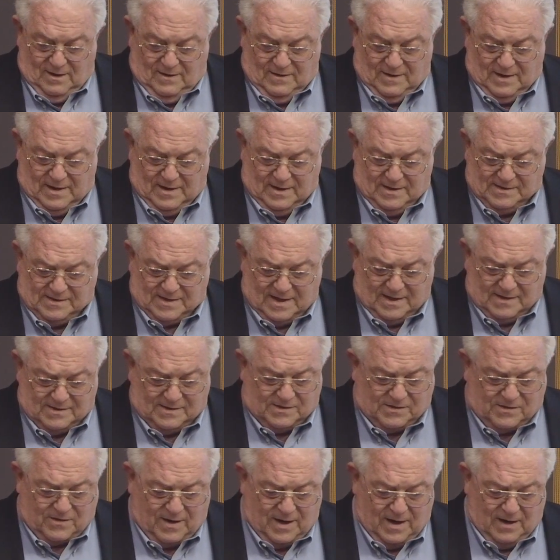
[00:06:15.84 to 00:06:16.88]
that is as
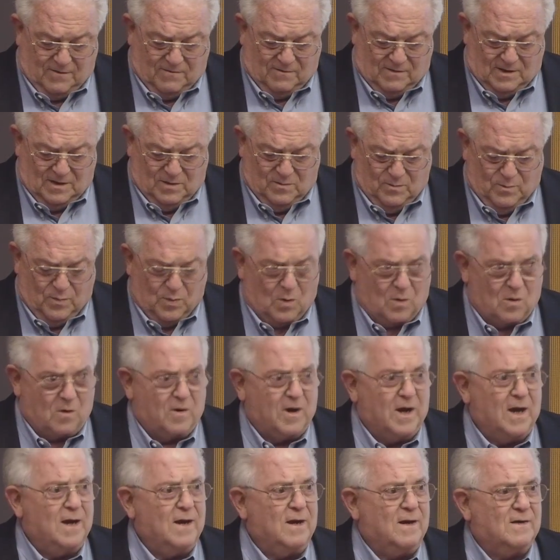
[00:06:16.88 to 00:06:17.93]
tranquil and
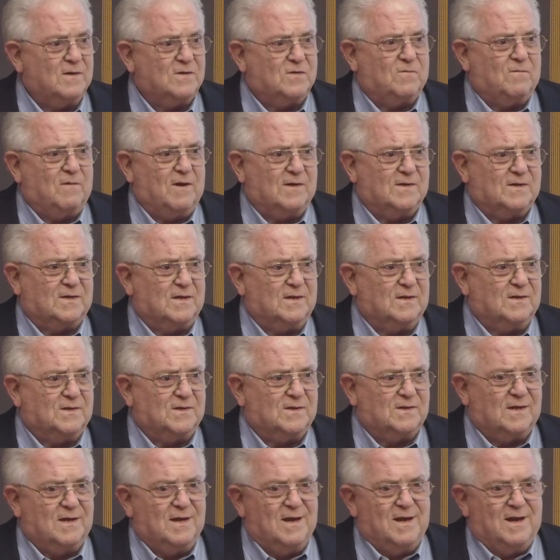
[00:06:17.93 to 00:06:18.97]
boring as
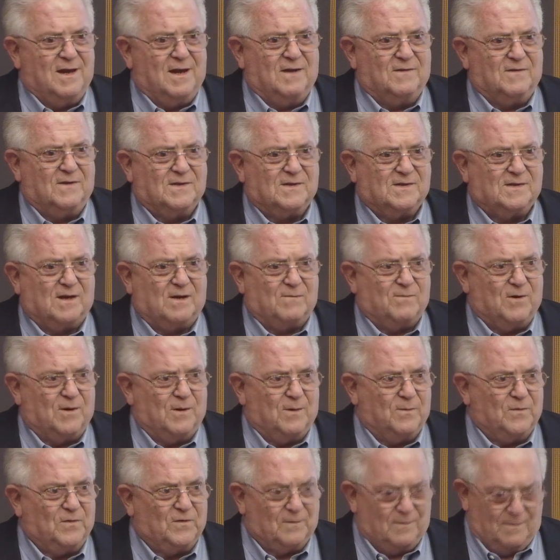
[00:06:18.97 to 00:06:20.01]
residence in the
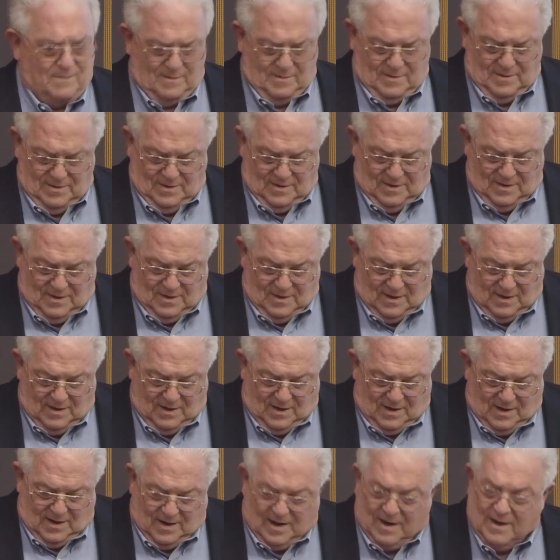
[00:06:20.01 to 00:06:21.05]
suburbs.
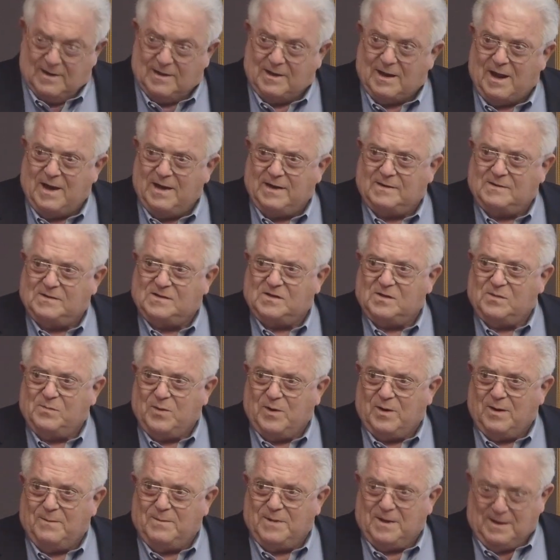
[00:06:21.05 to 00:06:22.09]
And like
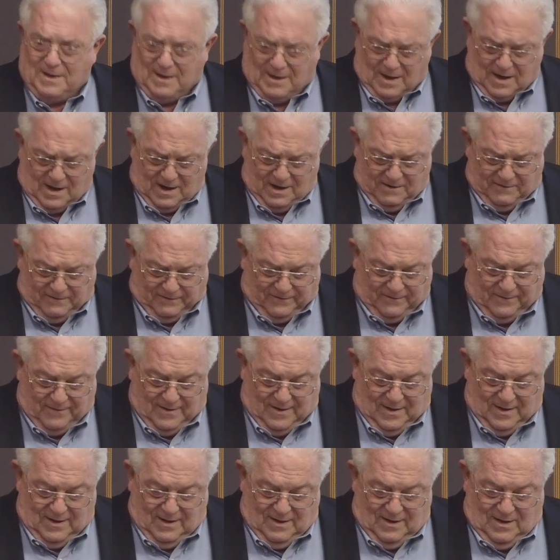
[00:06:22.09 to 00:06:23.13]
suburban life
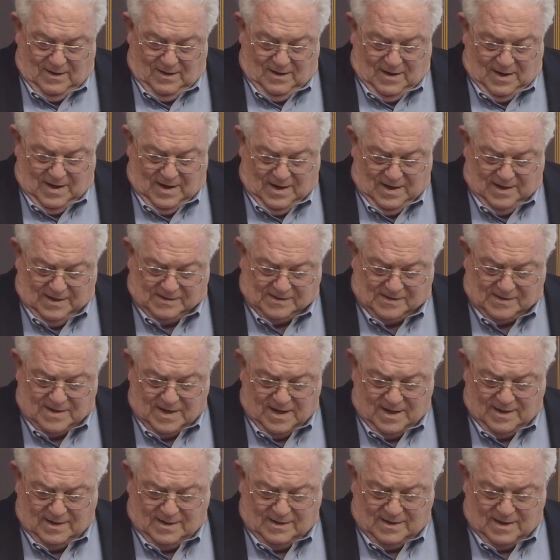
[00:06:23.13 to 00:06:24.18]
in its
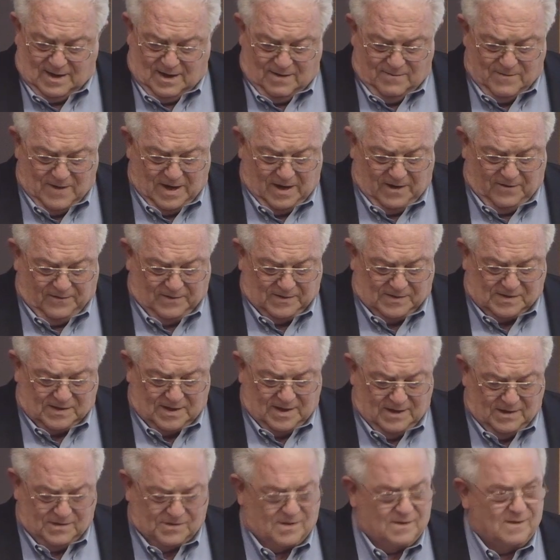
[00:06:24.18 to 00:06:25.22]
day to day
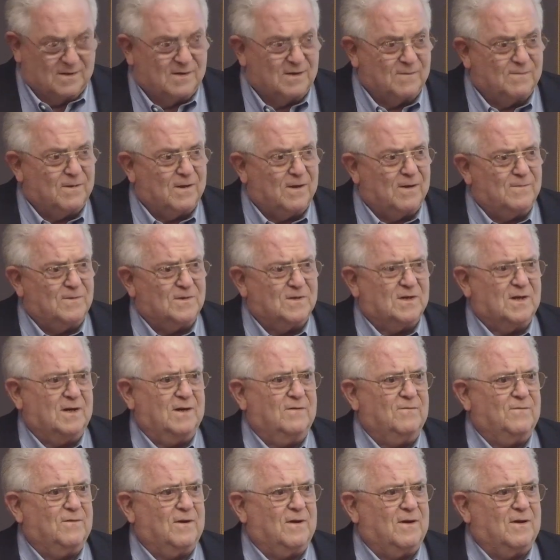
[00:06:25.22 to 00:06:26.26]
manifestation, diplomacy
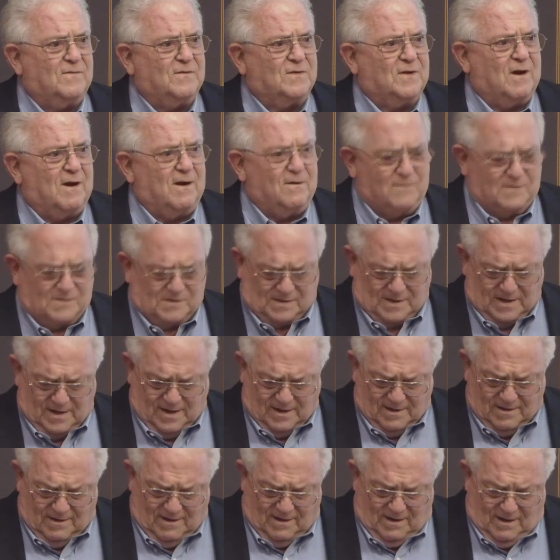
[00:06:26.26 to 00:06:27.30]
involves
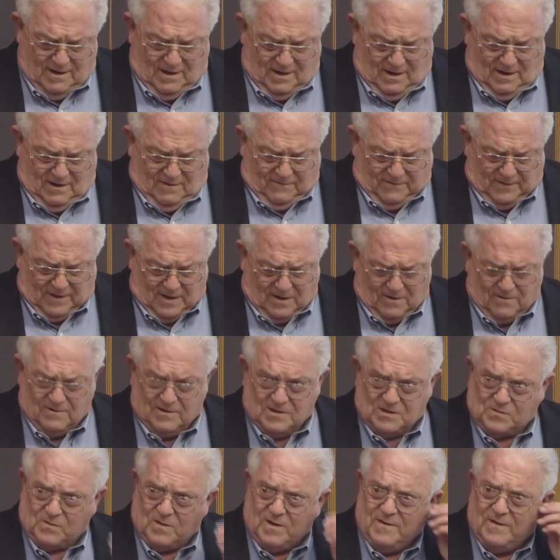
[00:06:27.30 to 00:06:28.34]
harvesting
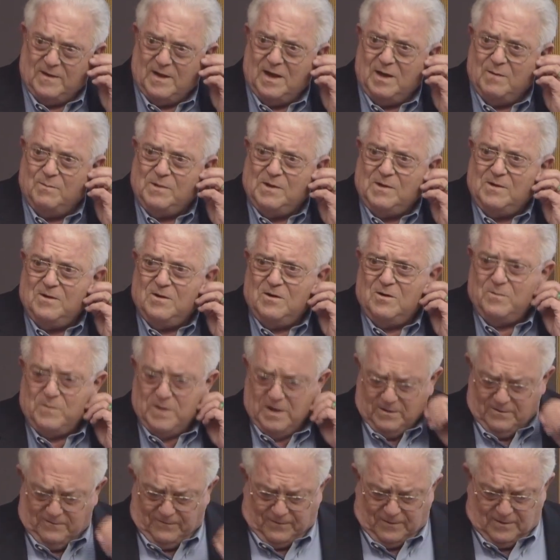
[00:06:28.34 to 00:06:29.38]
flowers when they bloom
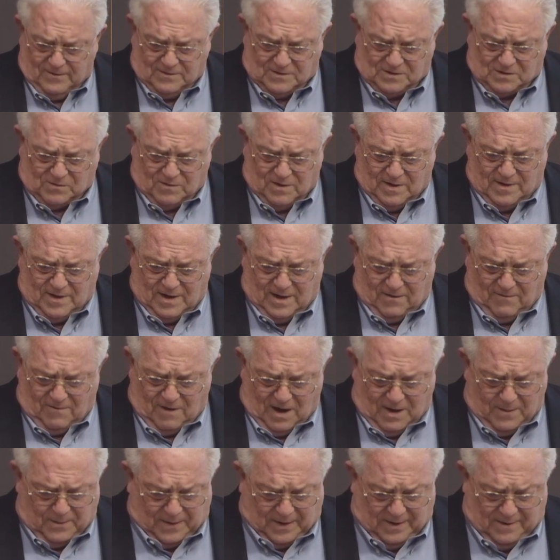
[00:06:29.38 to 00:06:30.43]
and fruits when they
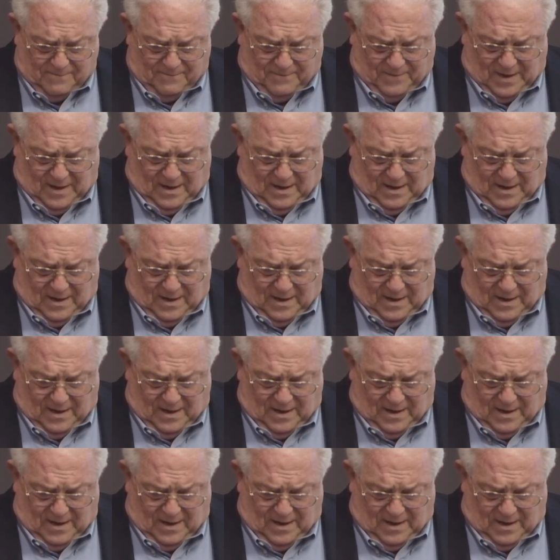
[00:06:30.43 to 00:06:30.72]
ripen,